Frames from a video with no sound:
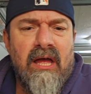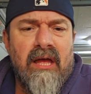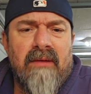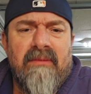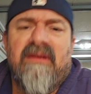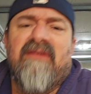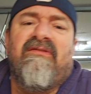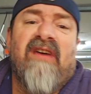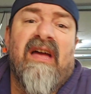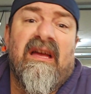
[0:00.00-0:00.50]

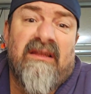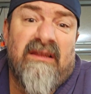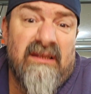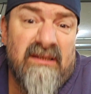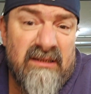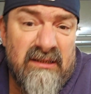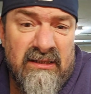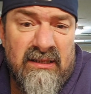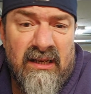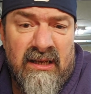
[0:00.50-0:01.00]
In fact, this
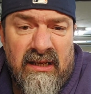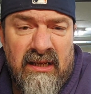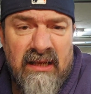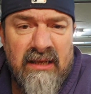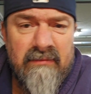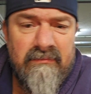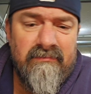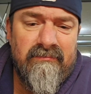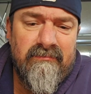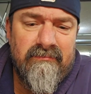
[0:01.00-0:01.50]
is going to get
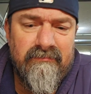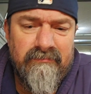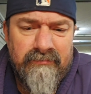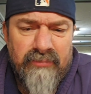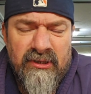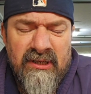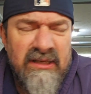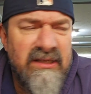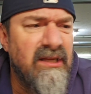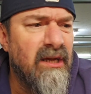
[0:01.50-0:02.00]

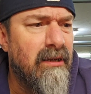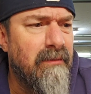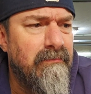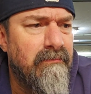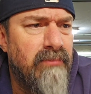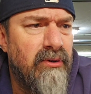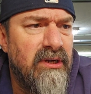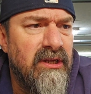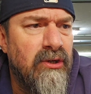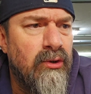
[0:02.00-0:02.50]
pretty dumb
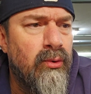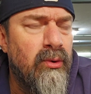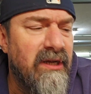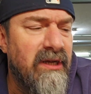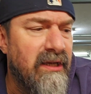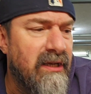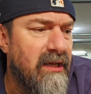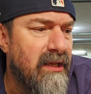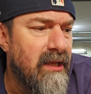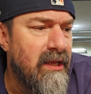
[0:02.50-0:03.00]
pretty
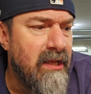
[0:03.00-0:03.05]
quick,